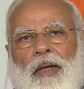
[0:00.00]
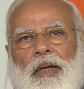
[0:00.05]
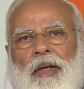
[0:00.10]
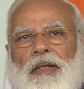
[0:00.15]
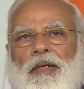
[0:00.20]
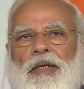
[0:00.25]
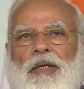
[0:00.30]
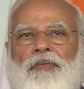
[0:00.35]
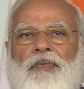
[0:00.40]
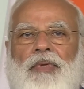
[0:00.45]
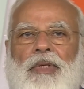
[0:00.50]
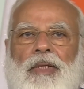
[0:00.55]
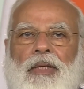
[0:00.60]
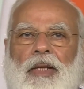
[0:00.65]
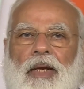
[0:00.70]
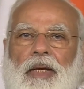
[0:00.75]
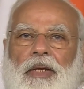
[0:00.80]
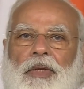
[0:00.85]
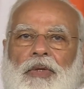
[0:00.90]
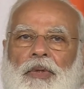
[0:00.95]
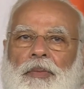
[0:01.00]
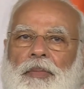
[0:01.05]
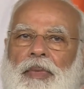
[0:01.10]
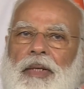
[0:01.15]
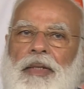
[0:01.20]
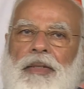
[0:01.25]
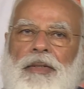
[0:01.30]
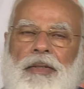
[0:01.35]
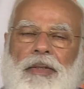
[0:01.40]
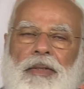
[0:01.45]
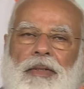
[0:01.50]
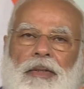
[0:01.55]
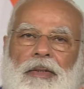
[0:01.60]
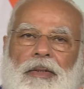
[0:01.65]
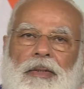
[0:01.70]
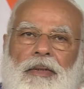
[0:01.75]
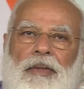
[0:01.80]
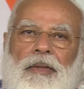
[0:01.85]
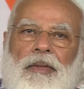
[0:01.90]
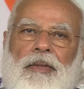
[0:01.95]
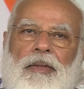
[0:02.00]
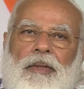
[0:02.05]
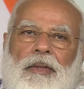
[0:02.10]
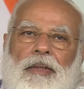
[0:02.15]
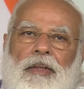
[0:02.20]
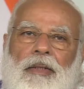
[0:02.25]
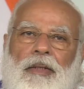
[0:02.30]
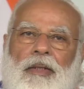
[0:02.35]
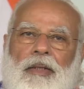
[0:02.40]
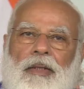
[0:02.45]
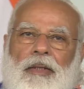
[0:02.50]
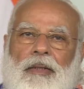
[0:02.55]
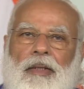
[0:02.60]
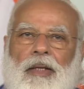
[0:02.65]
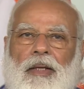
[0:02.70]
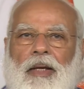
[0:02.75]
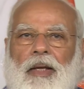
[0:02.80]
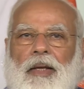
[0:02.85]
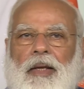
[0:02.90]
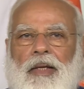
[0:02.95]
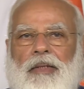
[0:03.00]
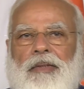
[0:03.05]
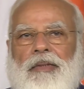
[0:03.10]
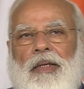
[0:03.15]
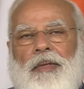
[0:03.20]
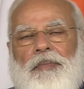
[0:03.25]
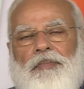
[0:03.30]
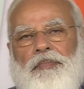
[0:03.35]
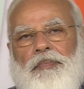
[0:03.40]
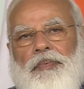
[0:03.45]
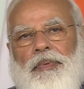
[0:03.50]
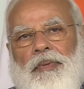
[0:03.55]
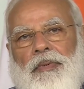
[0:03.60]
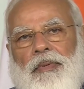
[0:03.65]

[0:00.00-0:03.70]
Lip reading: It is with great humility that I accept